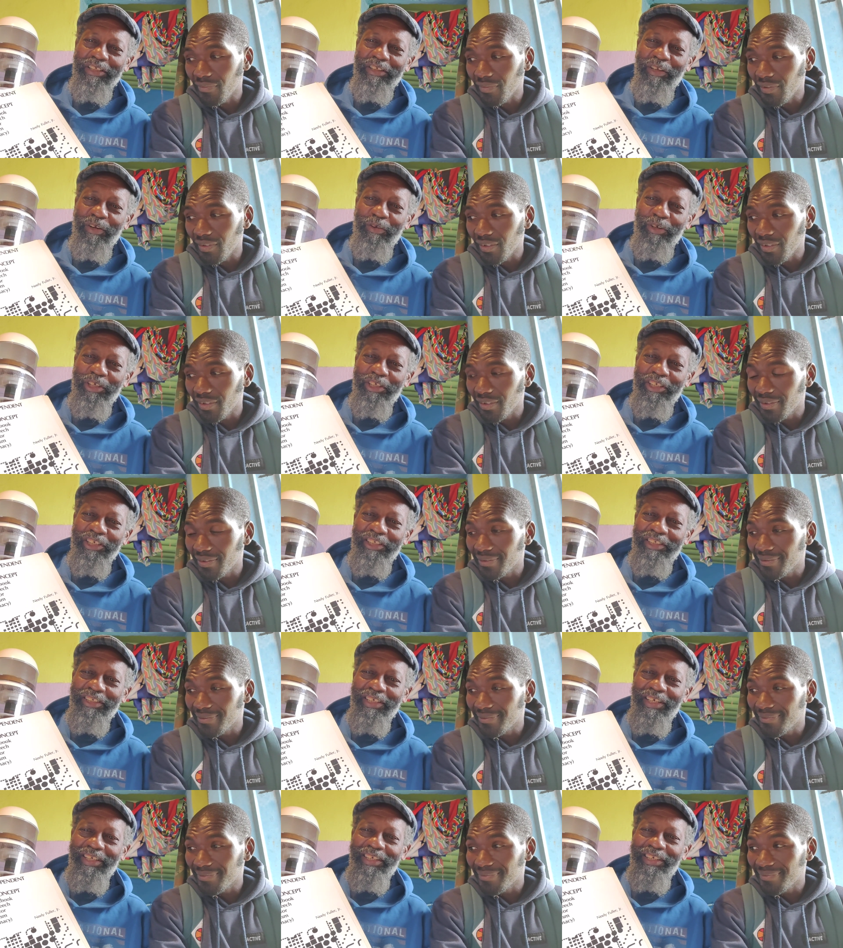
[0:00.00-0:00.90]
Speaker 1: Master Chloe
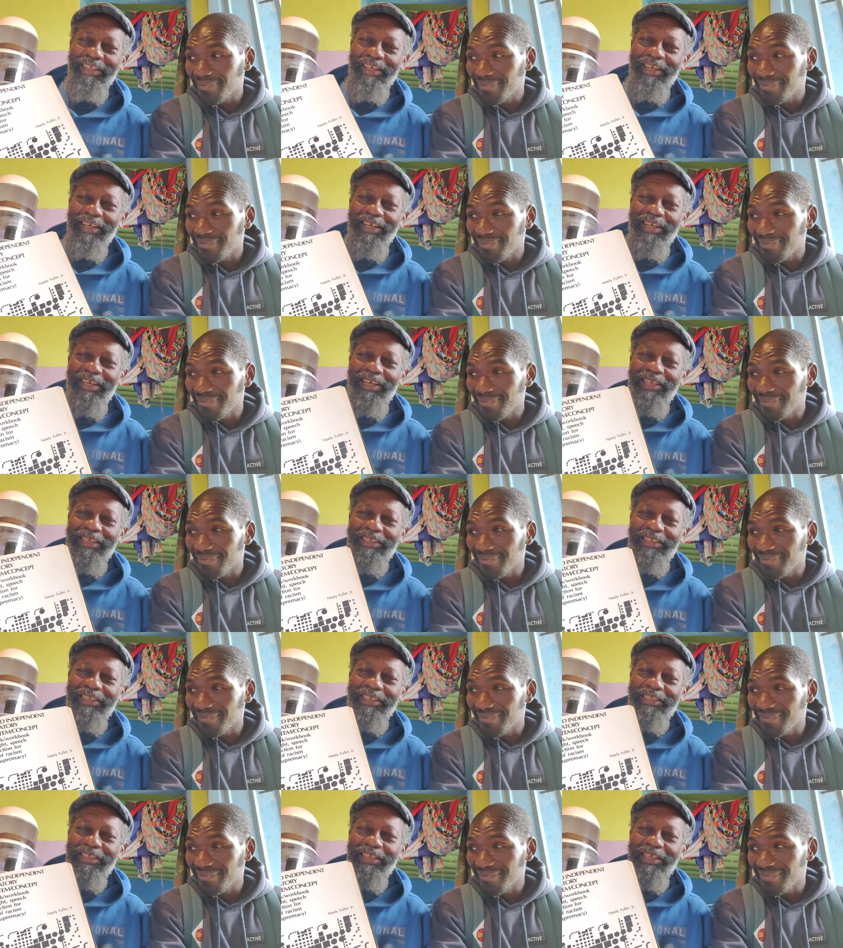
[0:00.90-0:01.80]
just said.
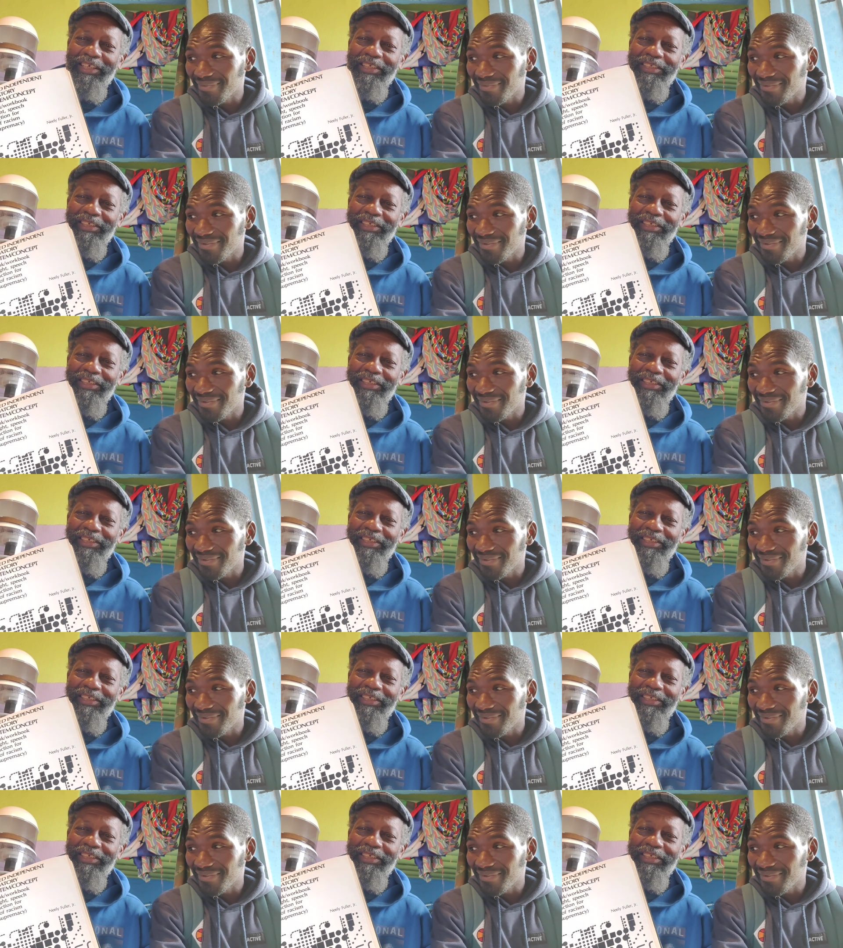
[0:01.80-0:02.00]
He's a